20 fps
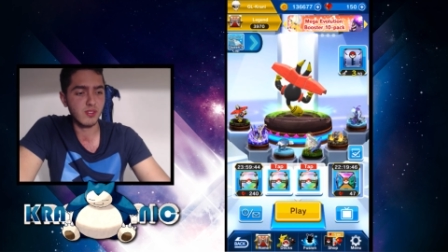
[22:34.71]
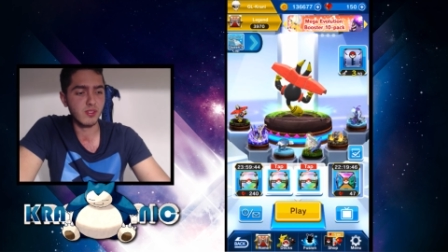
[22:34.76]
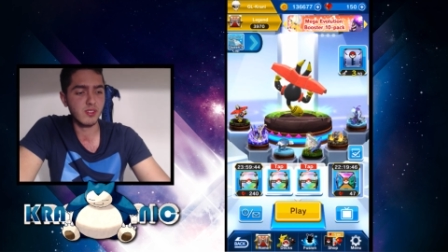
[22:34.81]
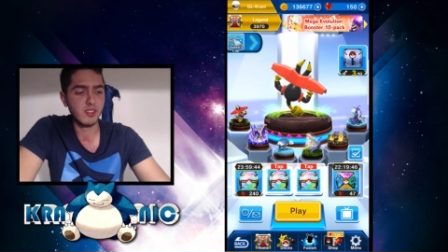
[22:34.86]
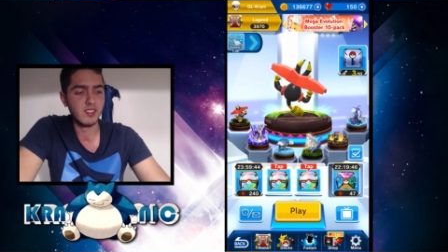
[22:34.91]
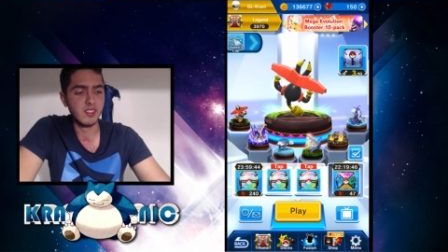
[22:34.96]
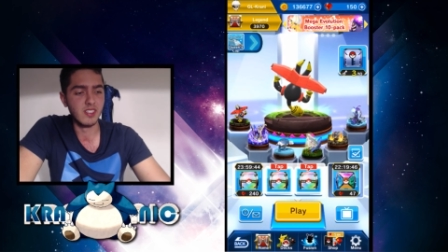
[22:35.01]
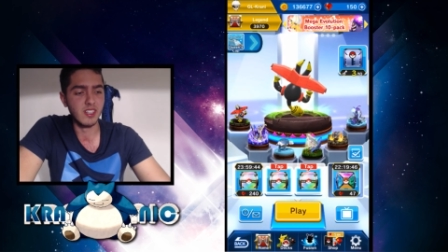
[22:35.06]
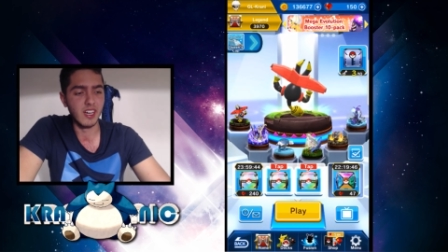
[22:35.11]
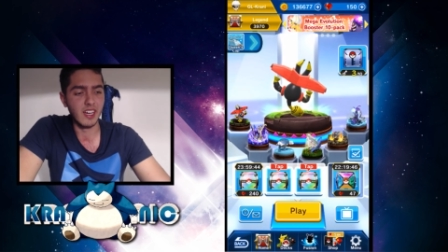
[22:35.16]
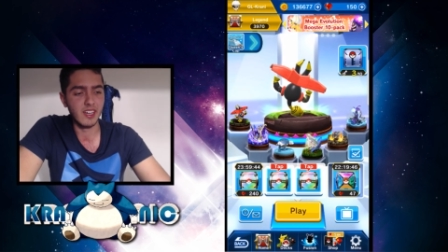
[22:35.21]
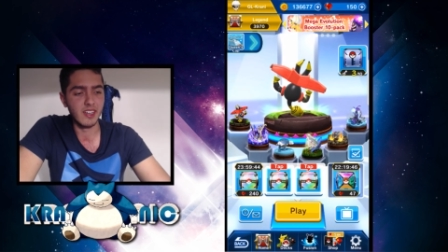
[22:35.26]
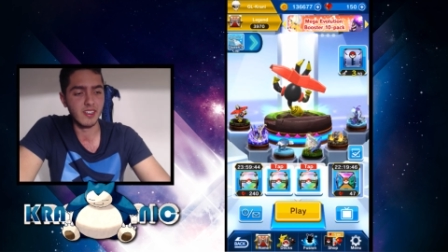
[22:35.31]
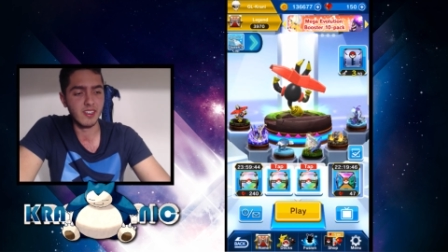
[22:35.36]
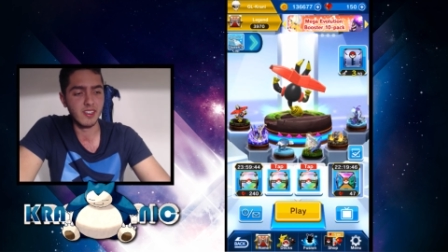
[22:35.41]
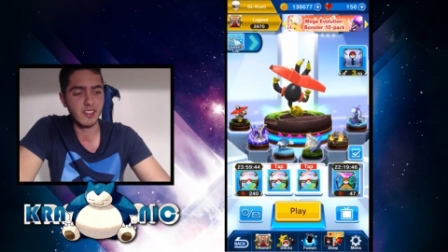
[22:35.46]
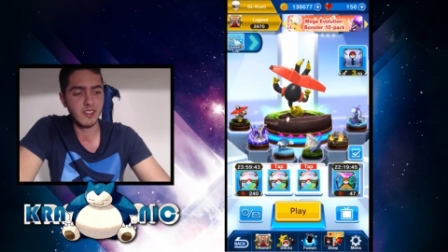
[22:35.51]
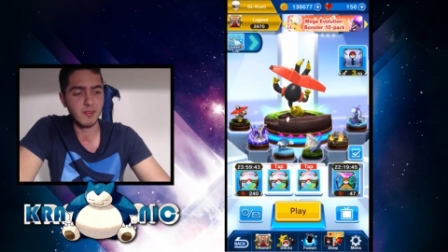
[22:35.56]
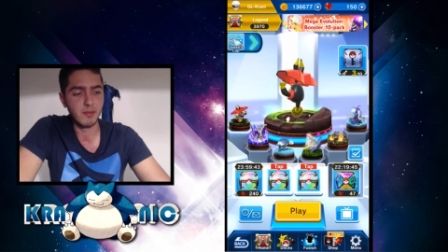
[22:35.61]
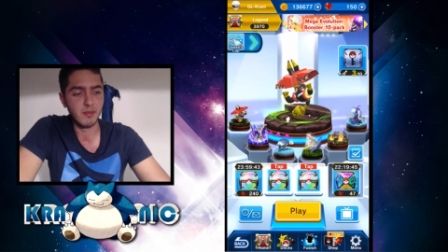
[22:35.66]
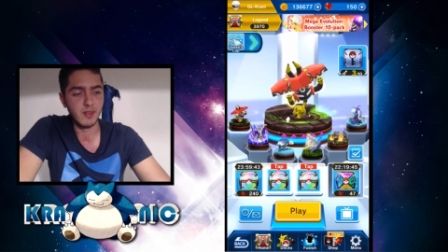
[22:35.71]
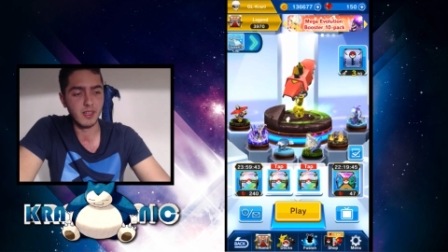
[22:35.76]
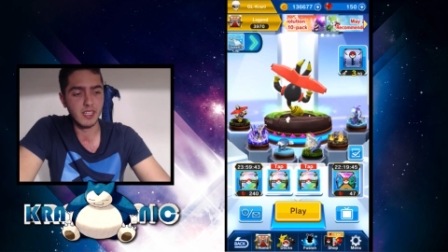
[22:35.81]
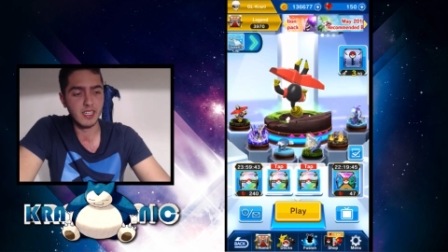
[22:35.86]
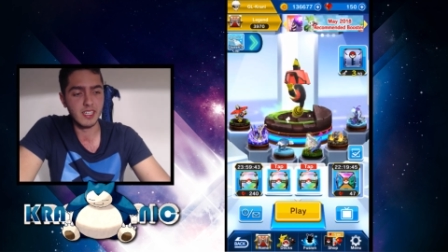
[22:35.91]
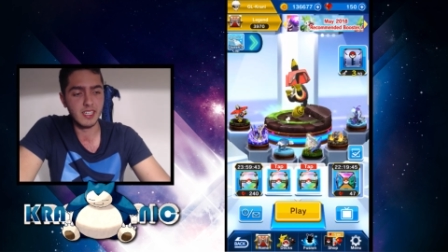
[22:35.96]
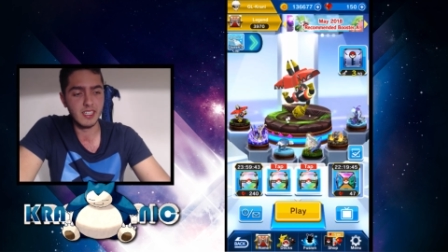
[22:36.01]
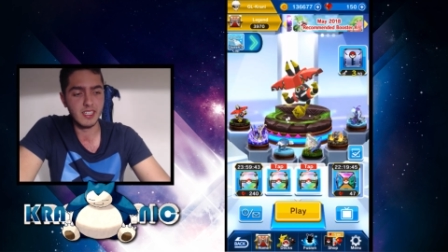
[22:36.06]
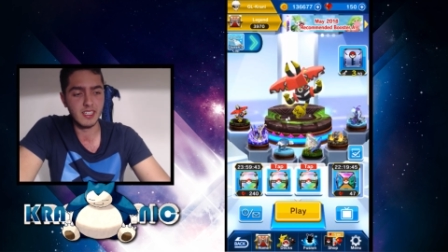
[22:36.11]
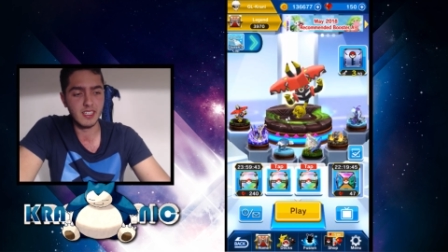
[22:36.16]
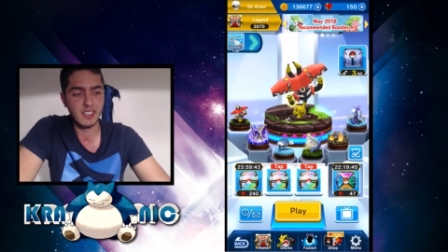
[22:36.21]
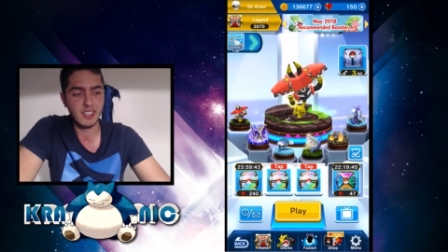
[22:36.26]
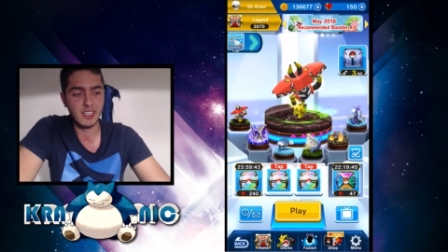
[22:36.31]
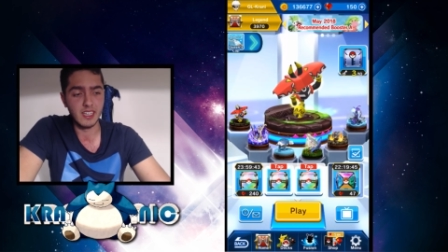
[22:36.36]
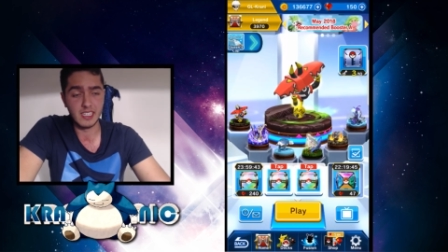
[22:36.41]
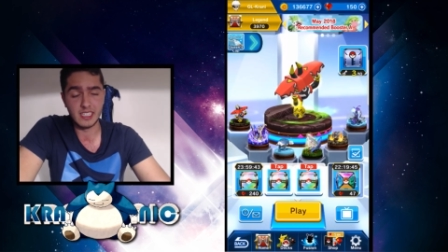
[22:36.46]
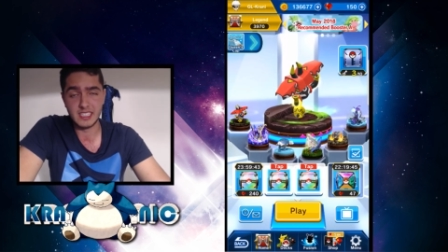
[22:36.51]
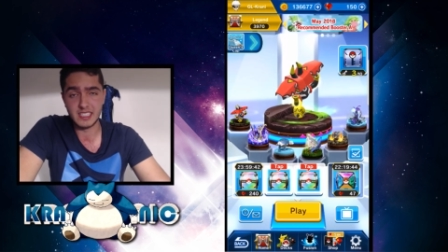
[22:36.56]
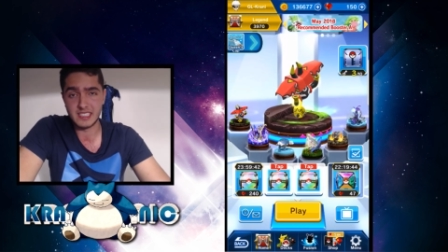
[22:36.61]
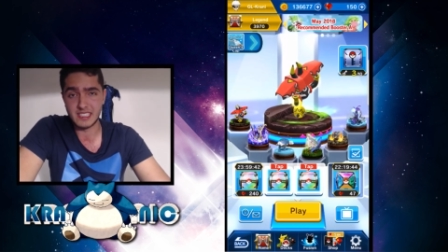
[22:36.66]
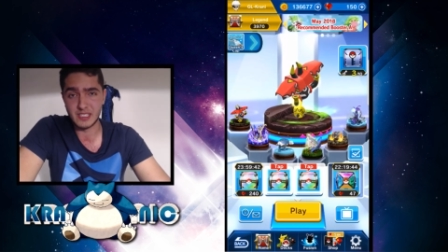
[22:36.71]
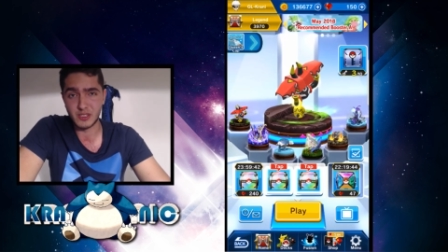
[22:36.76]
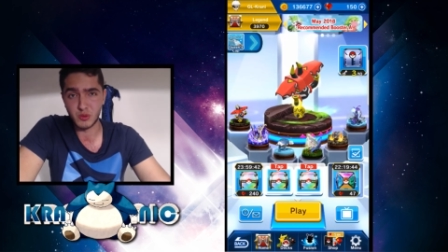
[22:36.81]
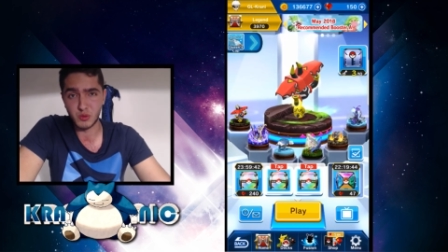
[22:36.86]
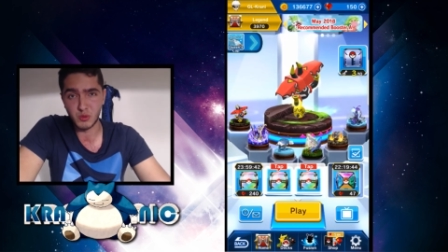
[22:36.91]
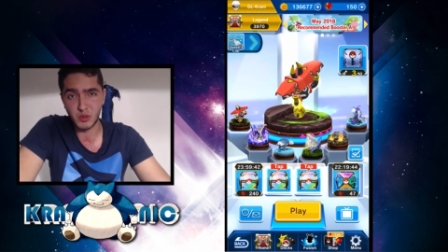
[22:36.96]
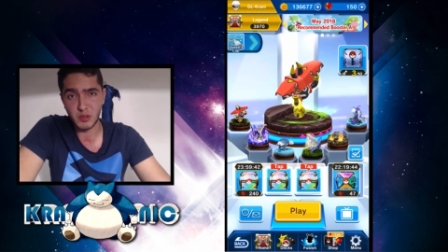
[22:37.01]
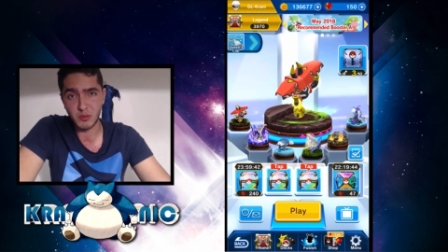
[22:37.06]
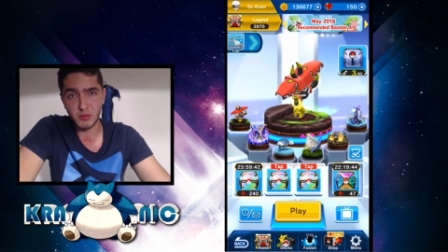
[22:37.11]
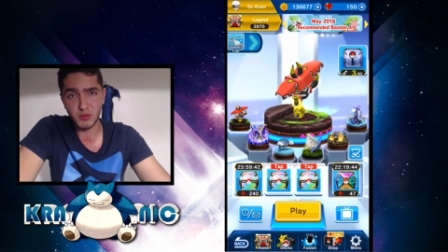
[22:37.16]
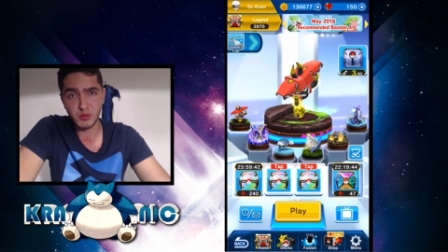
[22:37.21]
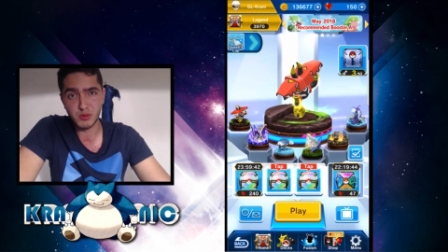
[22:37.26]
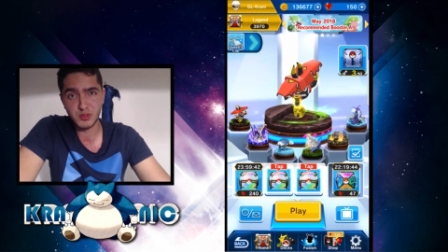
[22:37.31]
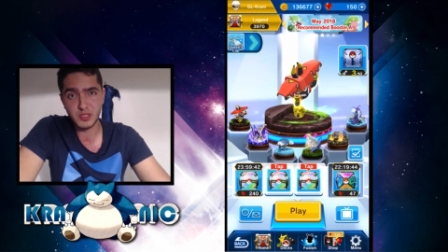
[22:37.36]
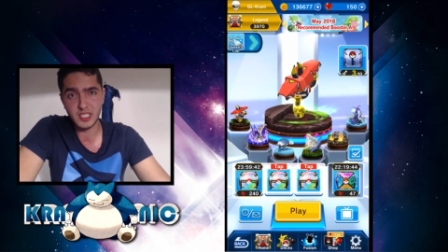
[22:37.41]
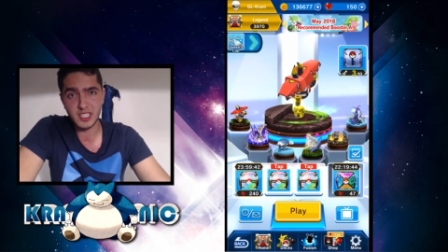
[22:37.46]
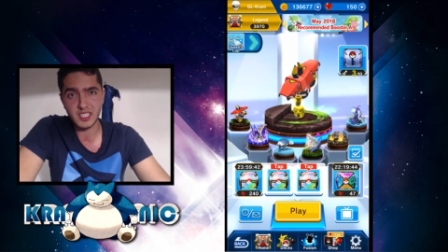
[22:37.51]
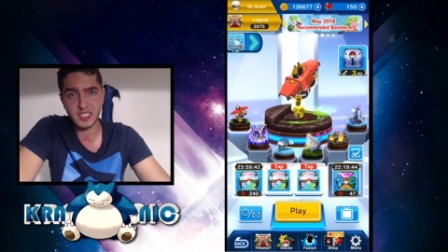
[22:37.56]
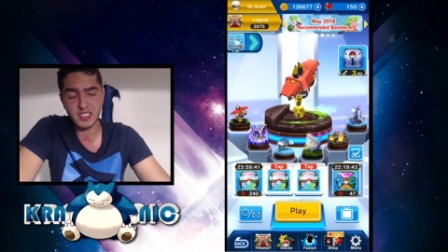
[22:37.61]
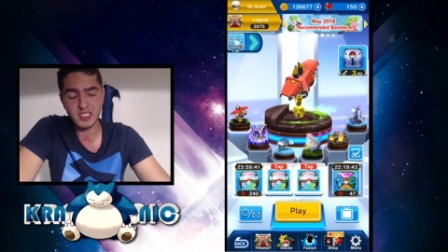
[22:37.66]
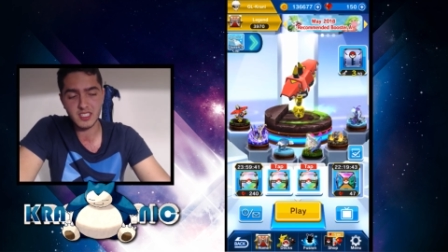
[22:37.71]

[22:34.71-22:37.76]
uh, I play against a Swablu deck